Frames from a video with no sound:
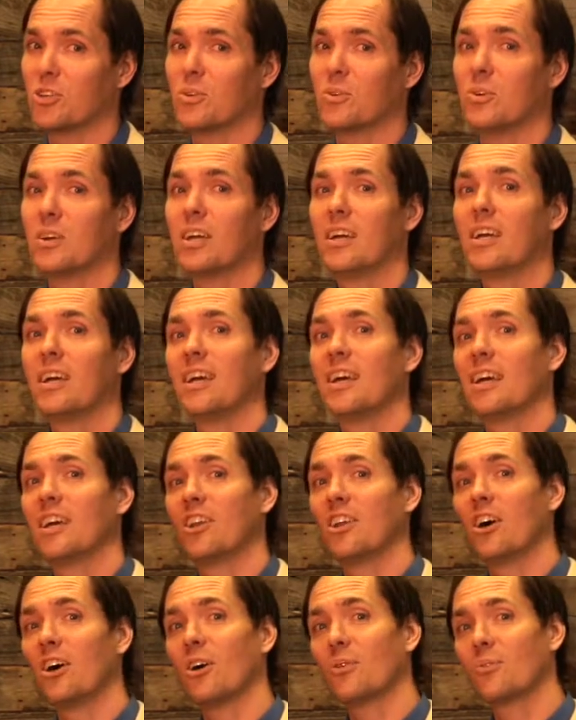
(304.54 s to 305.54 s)
you
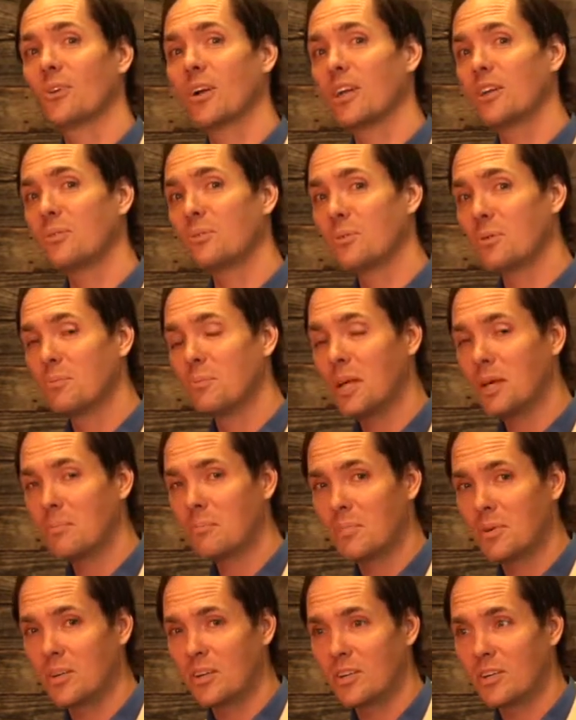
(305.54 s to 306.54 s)
and already
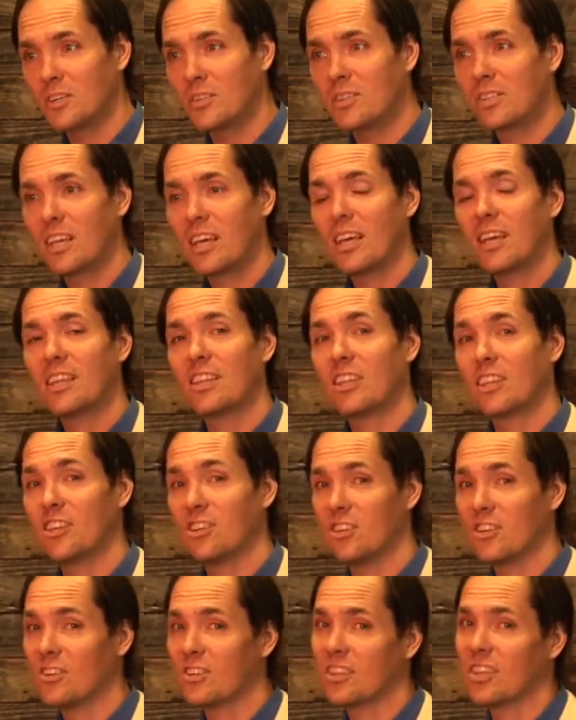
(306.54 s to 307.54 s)
remembers that
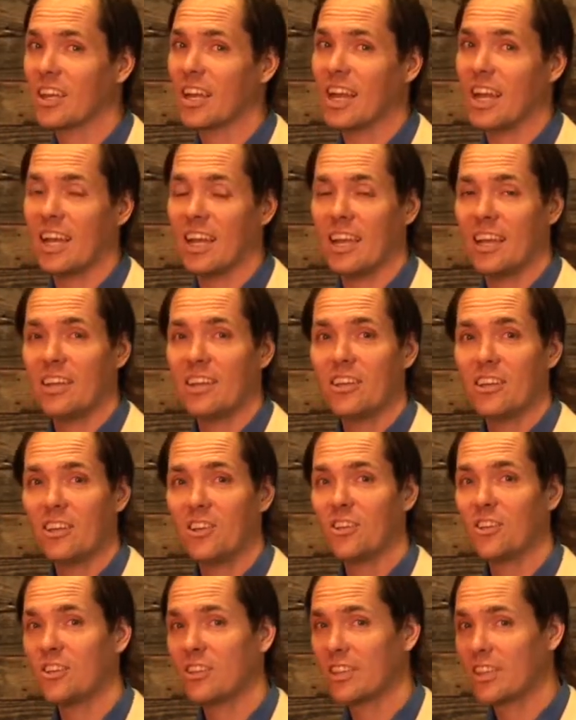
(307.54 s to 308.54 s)
you're the guy,
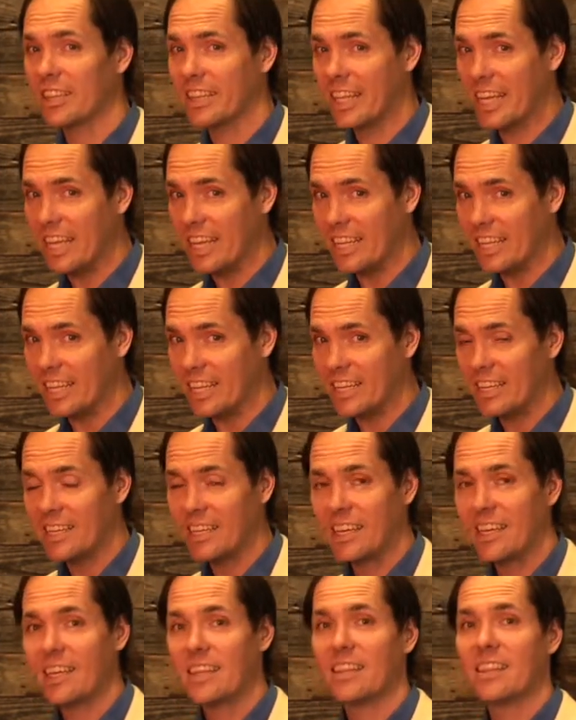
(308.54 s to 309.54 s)
you're the lady
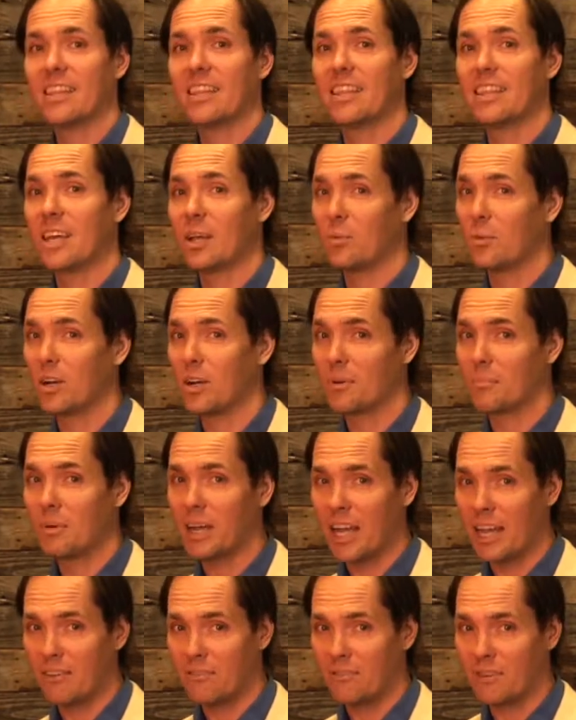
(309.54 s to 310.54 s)
that they want to
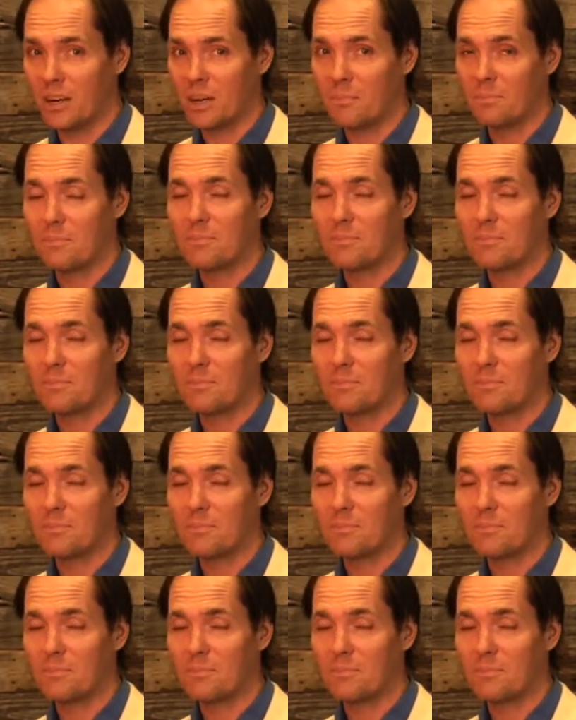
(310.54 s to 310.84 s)
buy from.